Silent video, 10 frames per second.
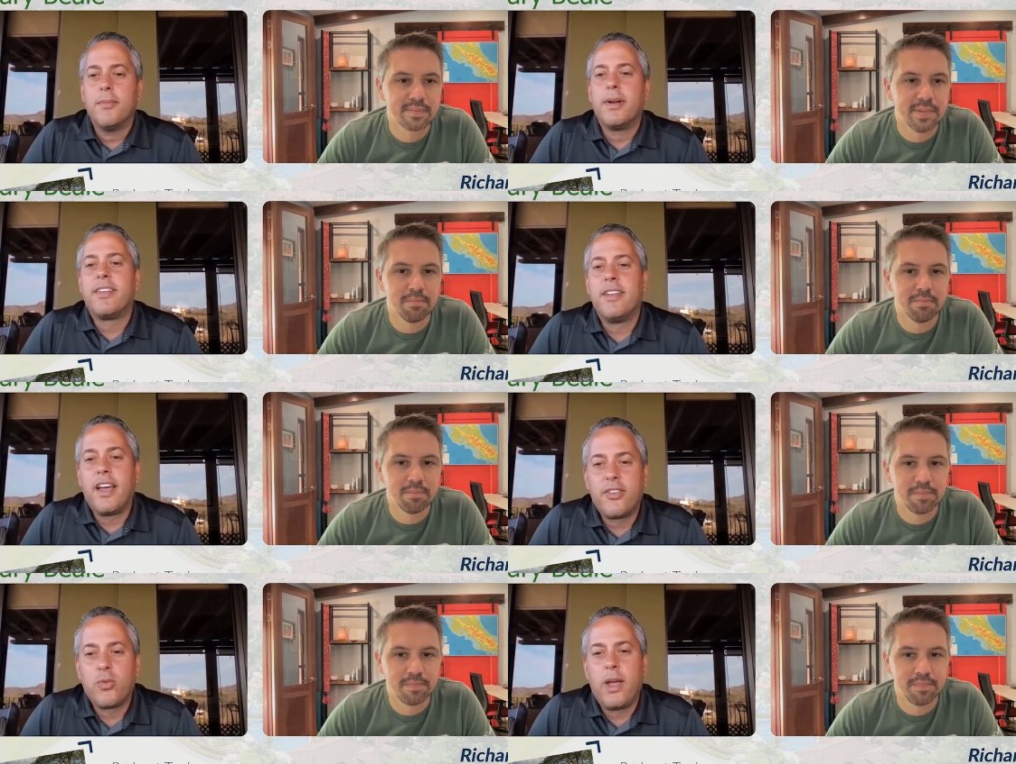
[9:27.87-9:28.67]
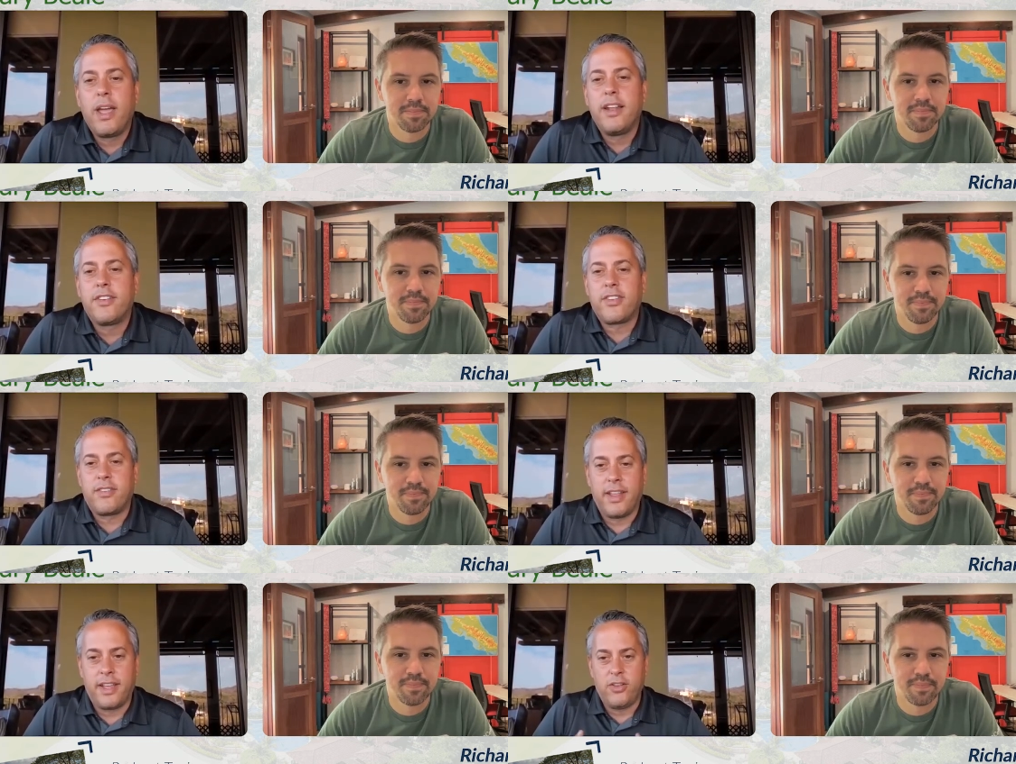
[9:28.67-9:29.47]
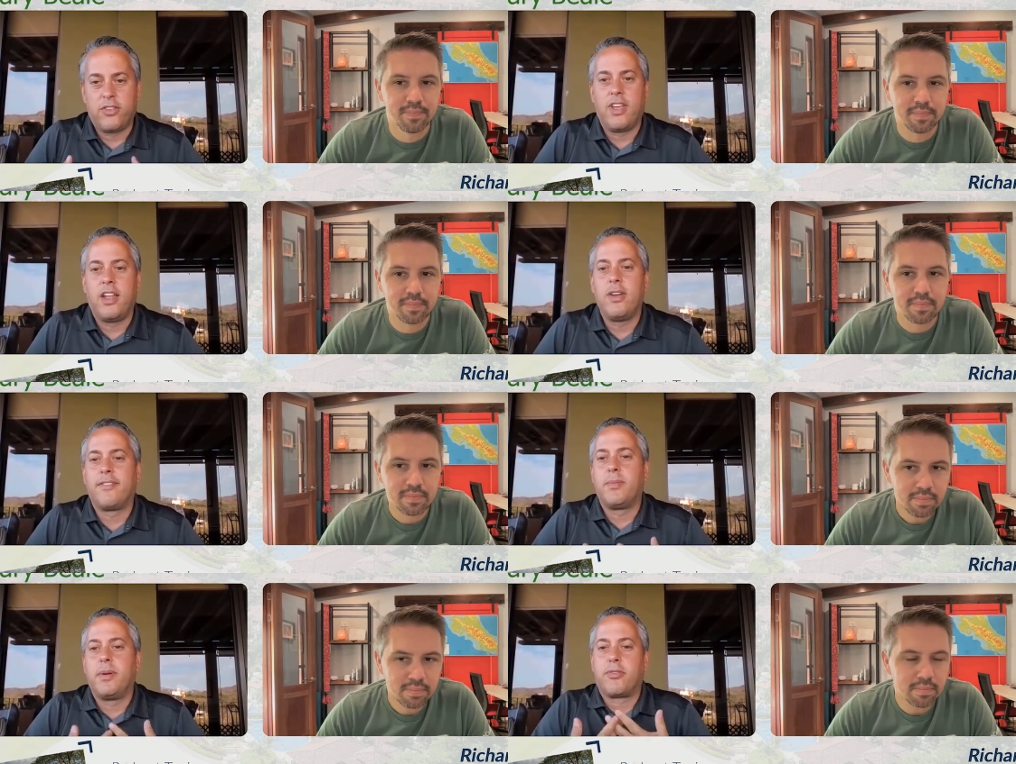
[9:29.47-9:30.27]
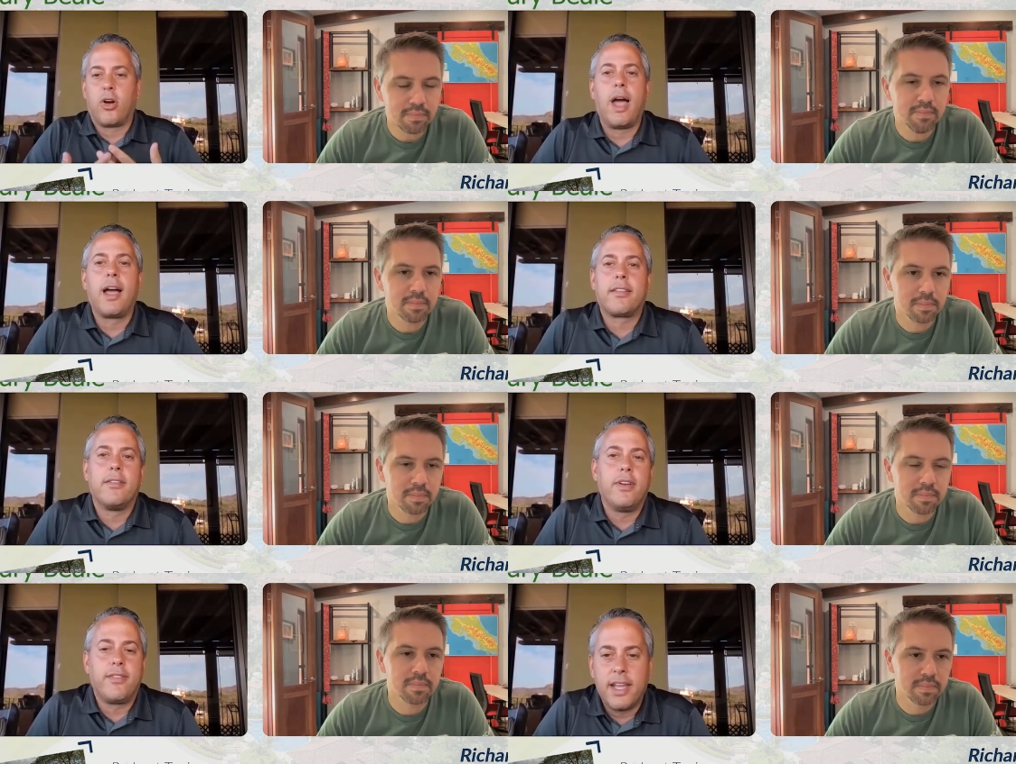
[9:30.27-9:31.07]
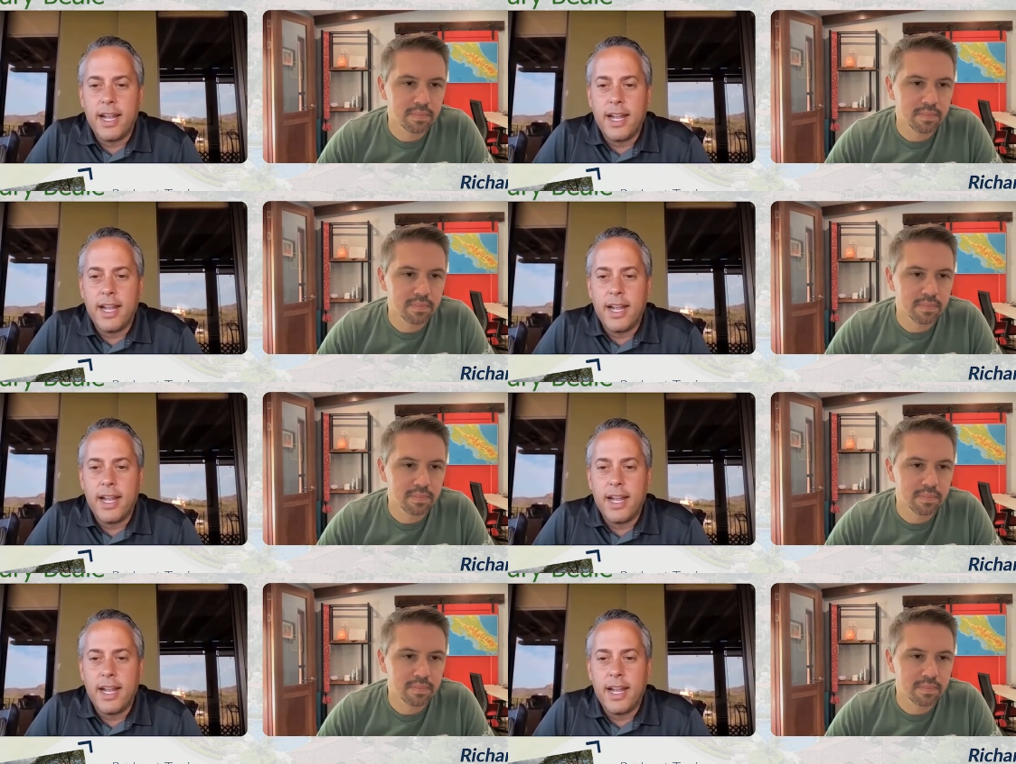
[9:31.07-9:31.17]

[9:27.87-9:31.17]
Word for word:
Speaker 1: Yeah. It's a nice way to just, like you said, you have to be proactive. You have to